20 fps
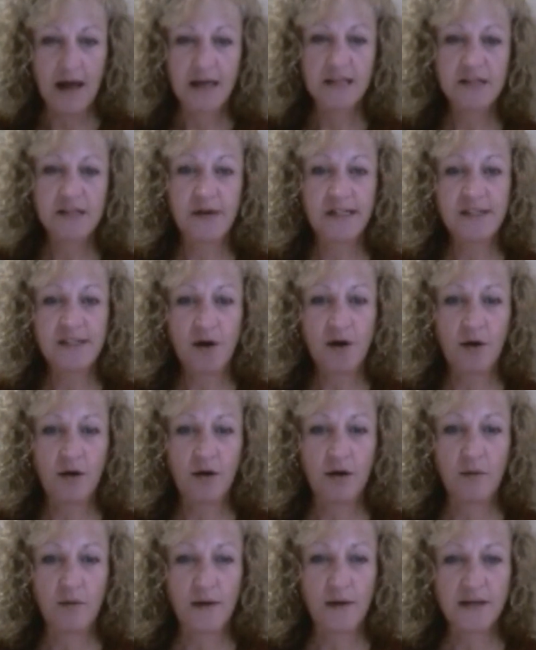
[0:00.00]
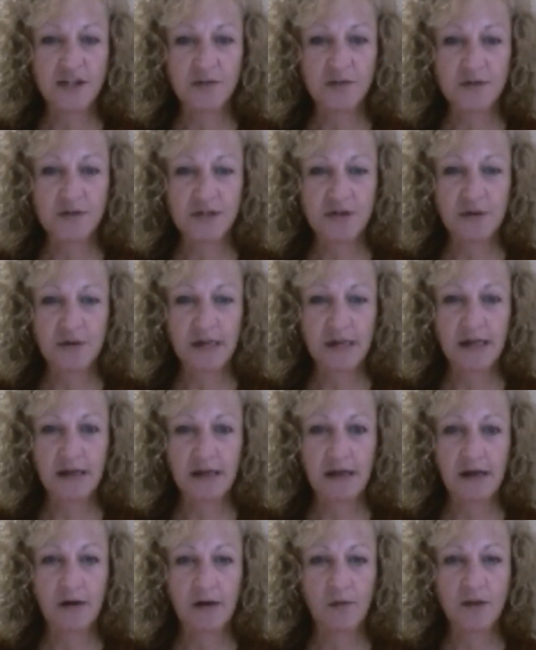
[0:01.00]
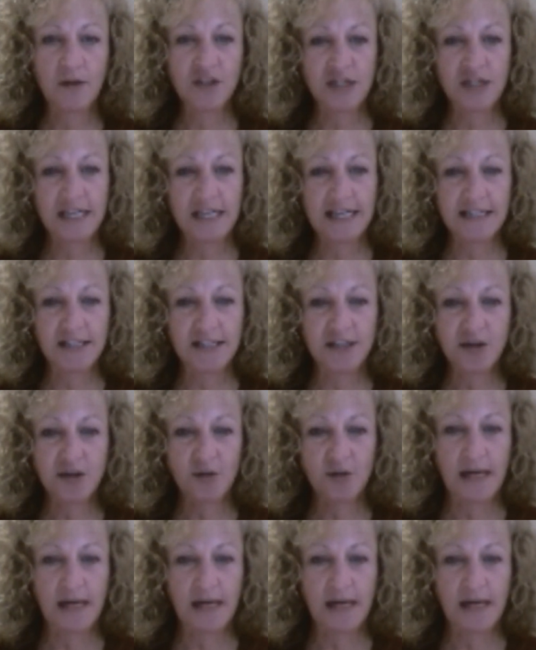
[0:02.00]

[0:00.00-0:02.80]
So I told her what she was doing, what she needed to do.